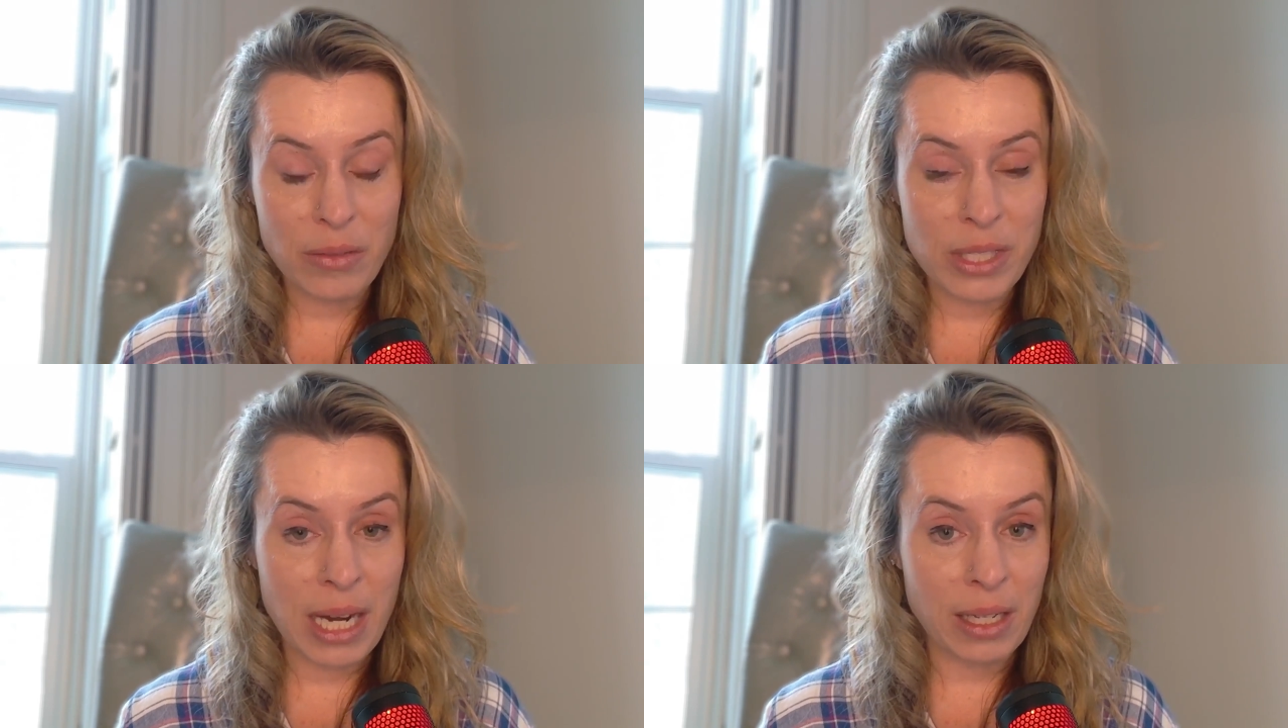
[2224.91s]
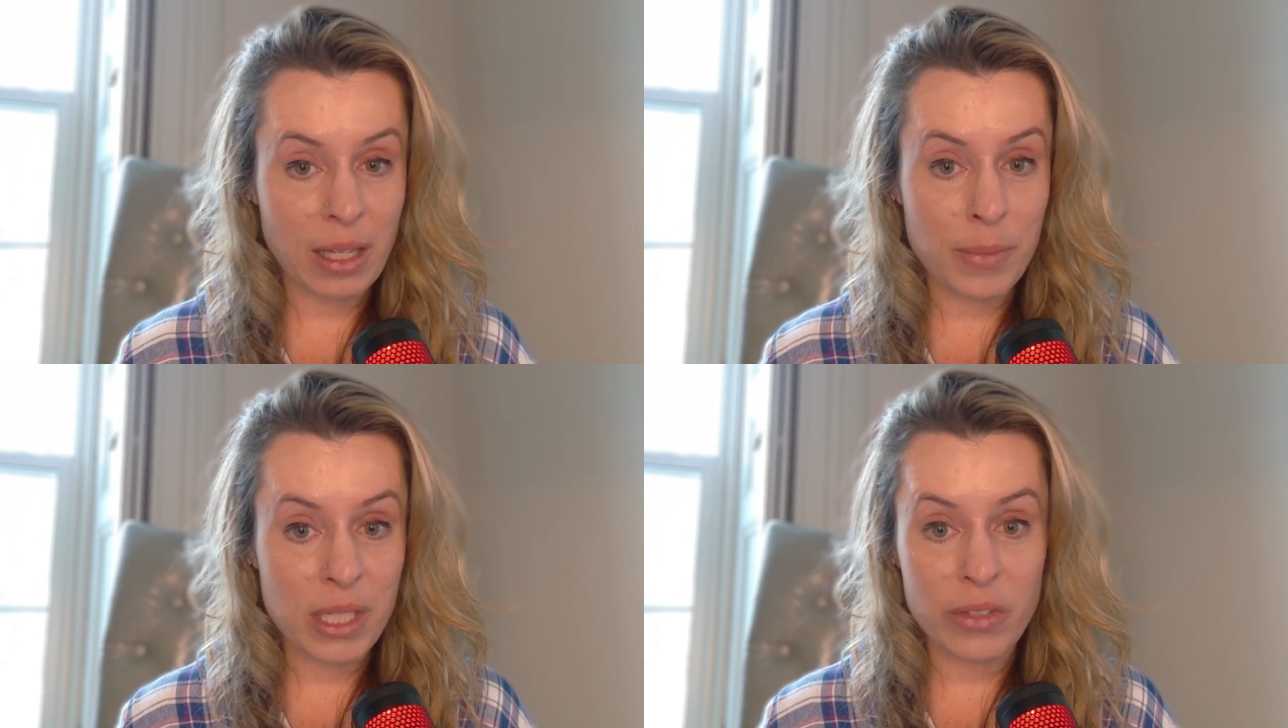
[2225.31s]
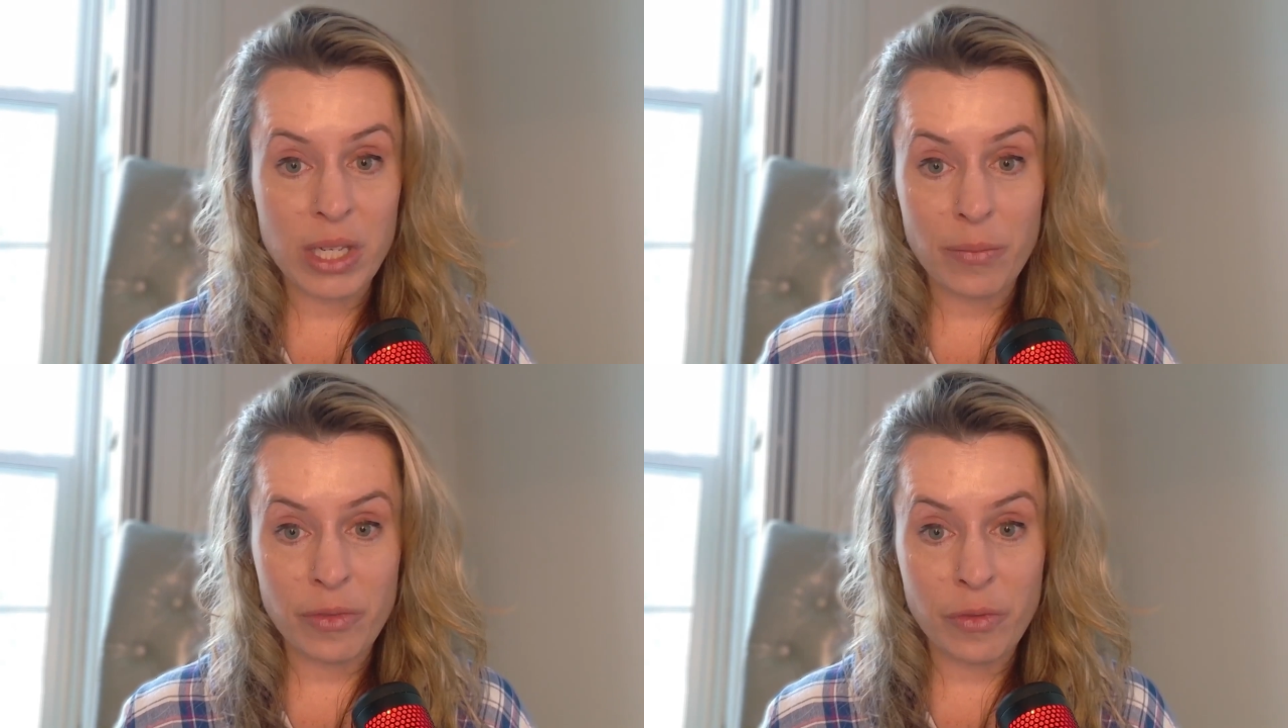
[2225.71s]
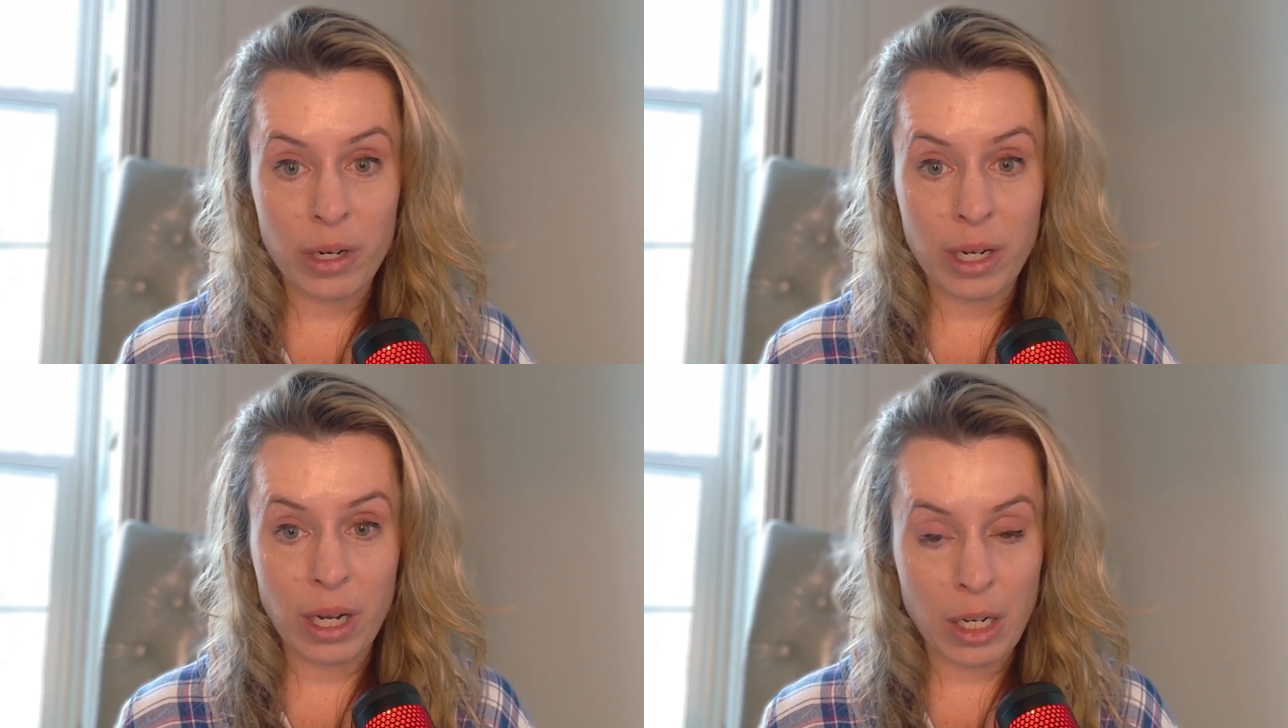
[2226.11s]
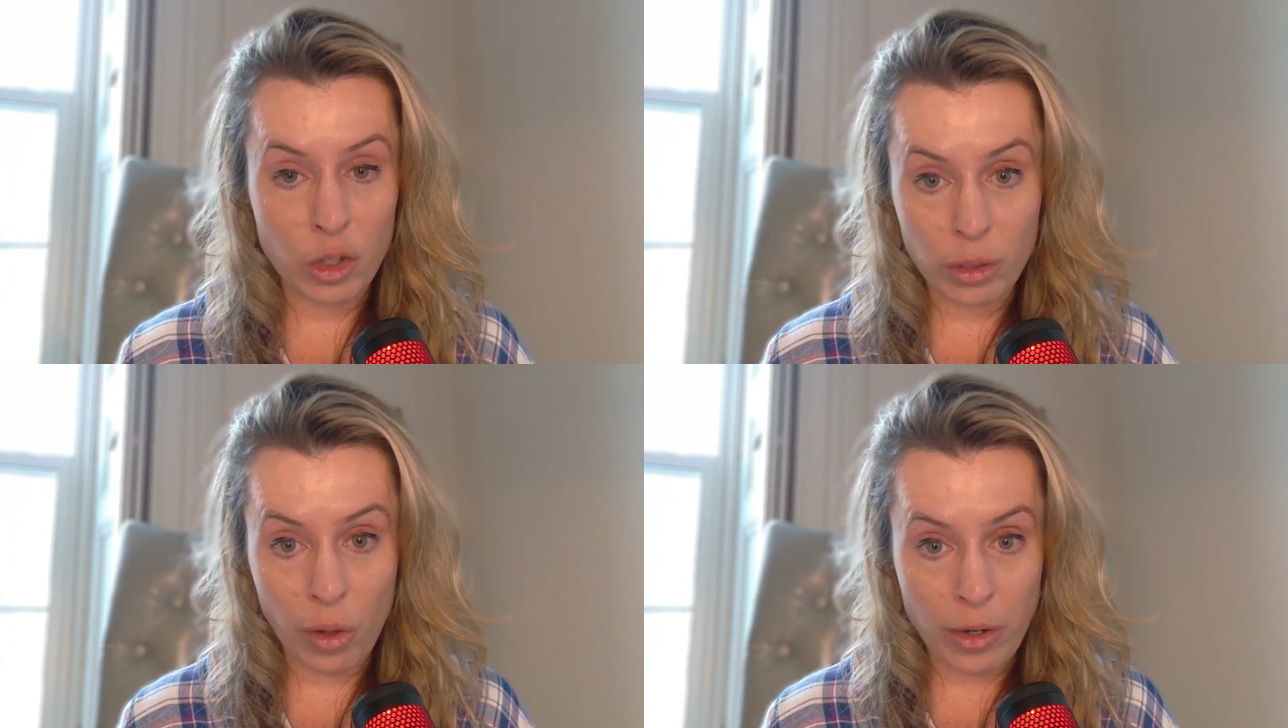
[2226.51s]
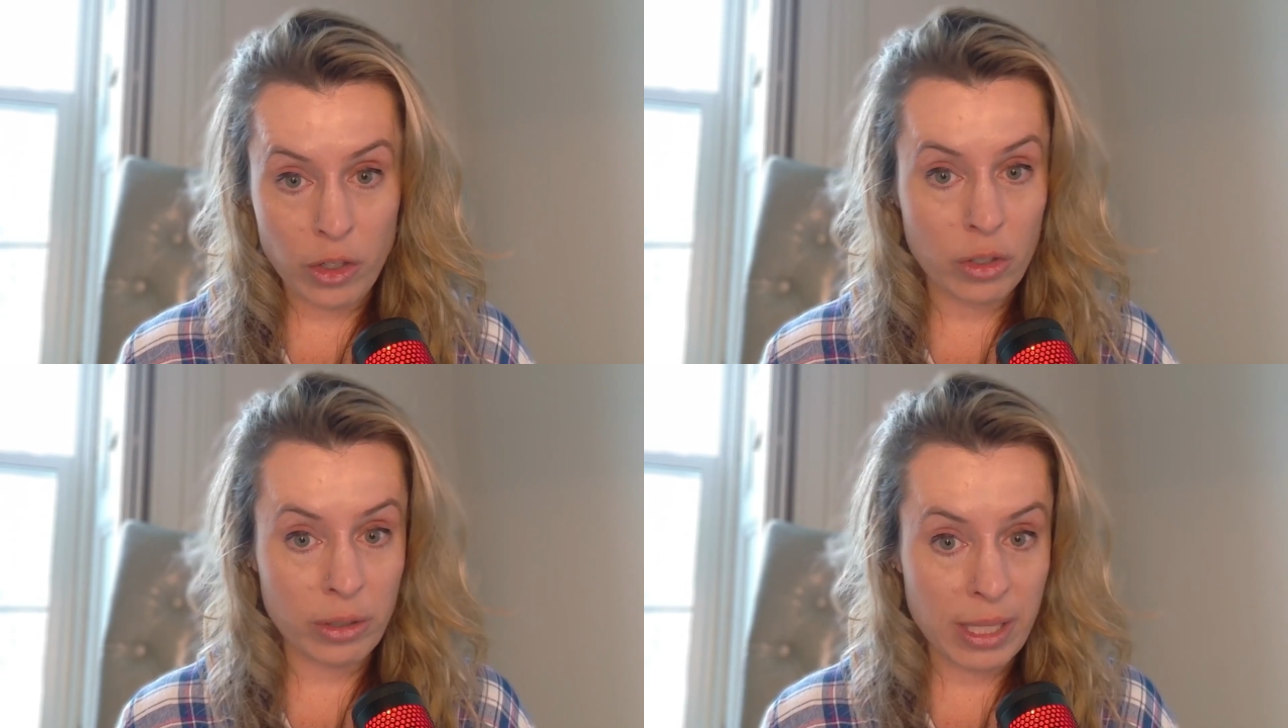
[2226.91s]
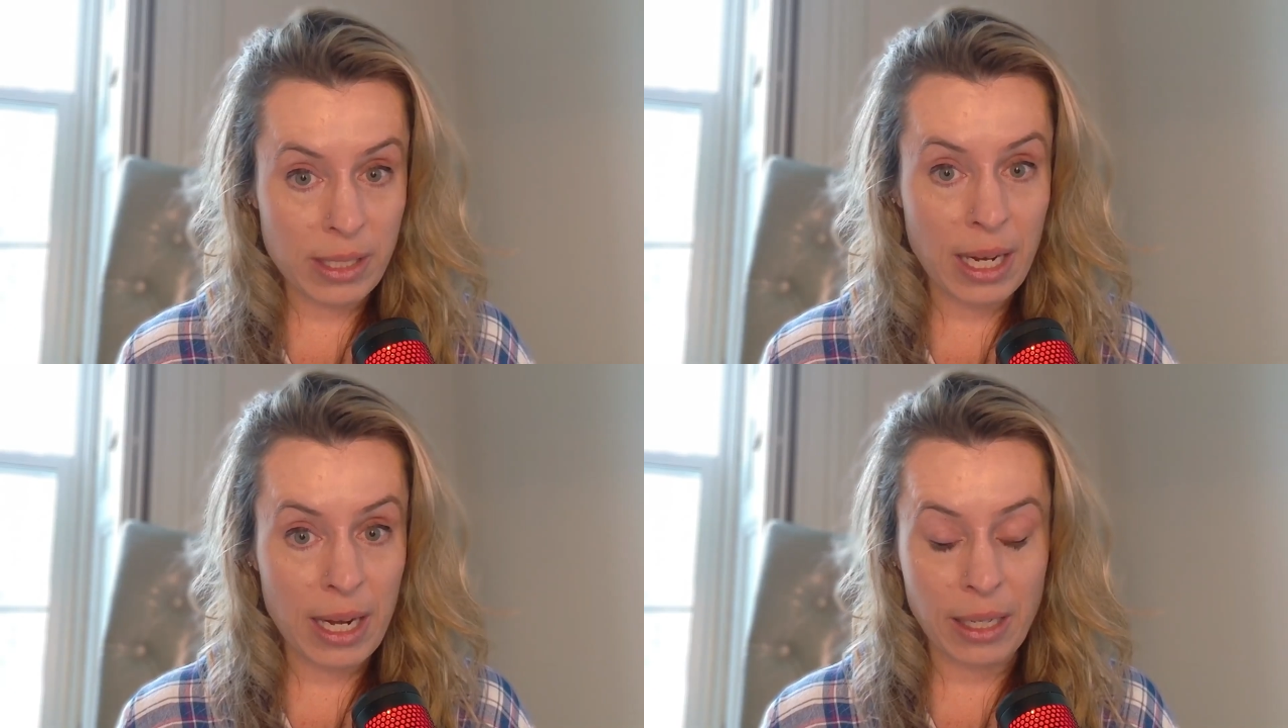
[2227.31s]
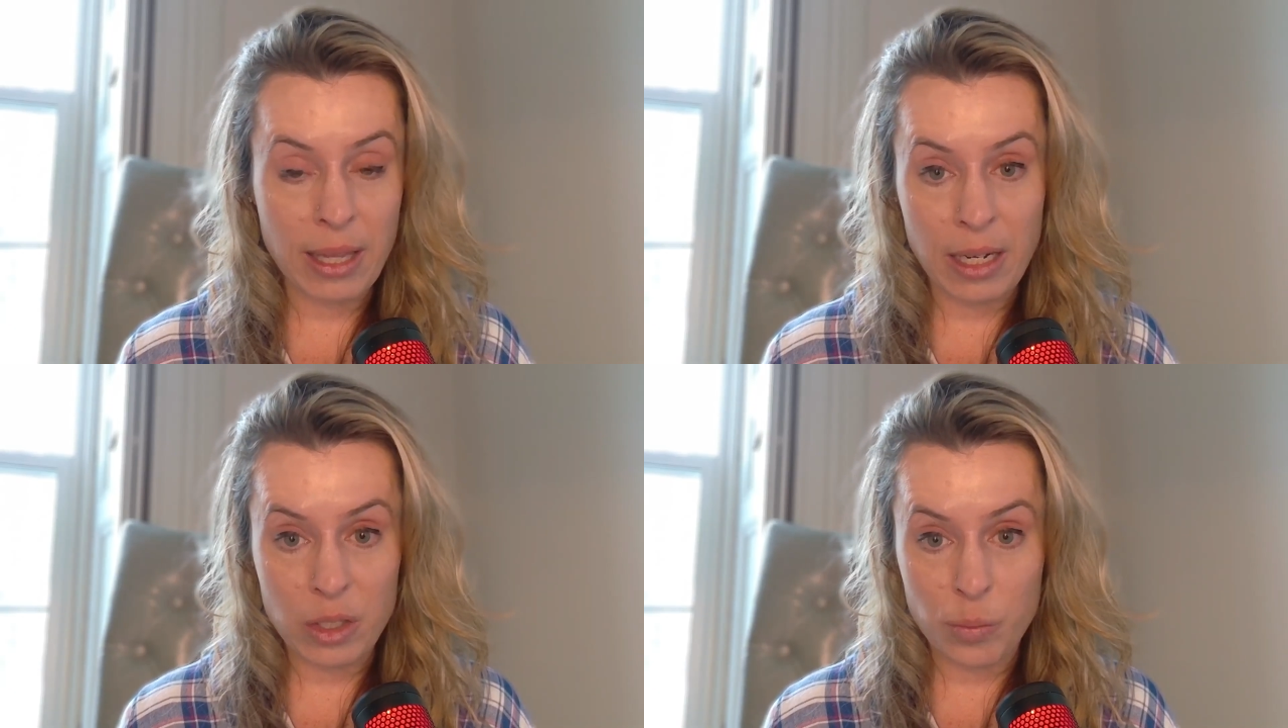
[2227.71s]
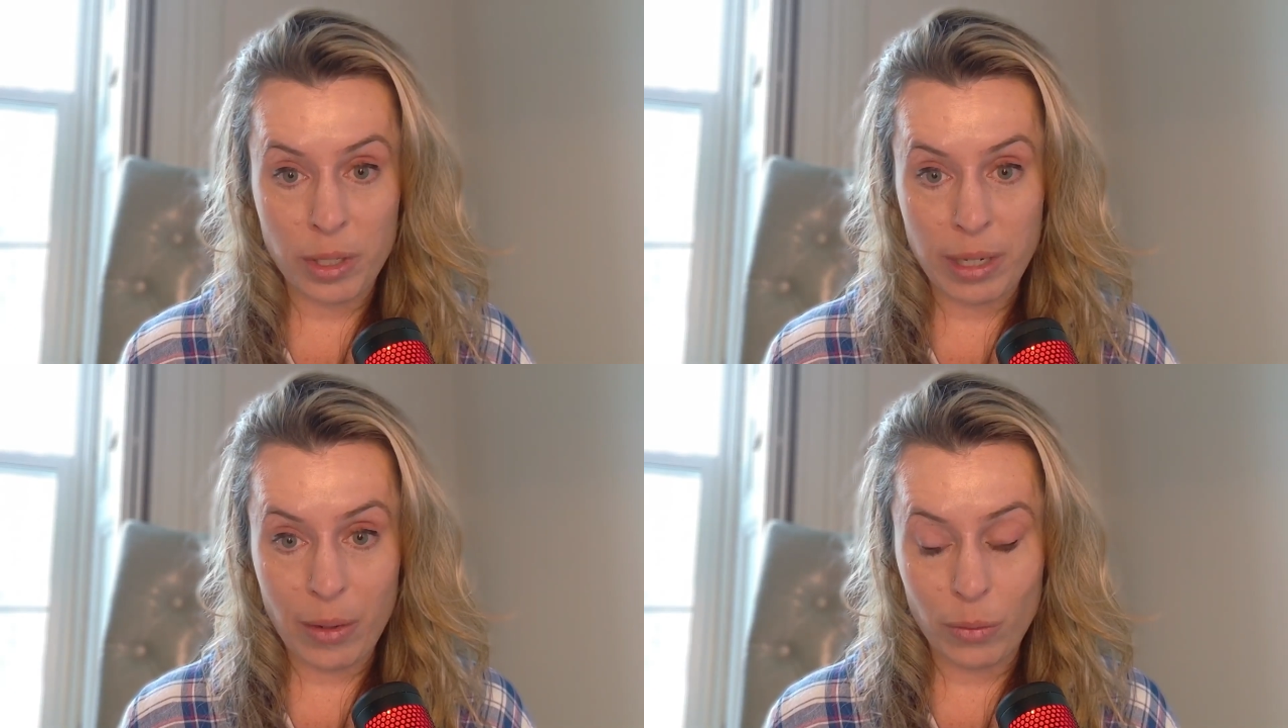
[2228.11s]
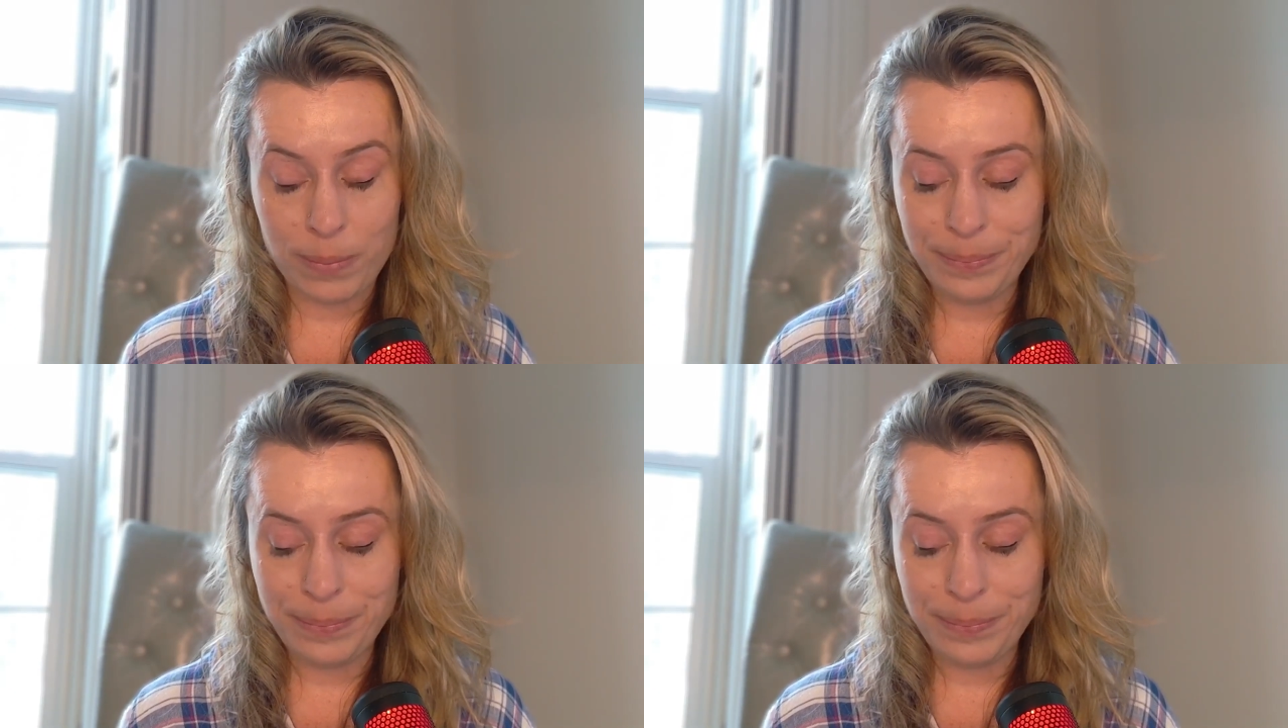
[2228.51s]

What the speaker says: setting themselves up for a neurological disconnect that is burnout.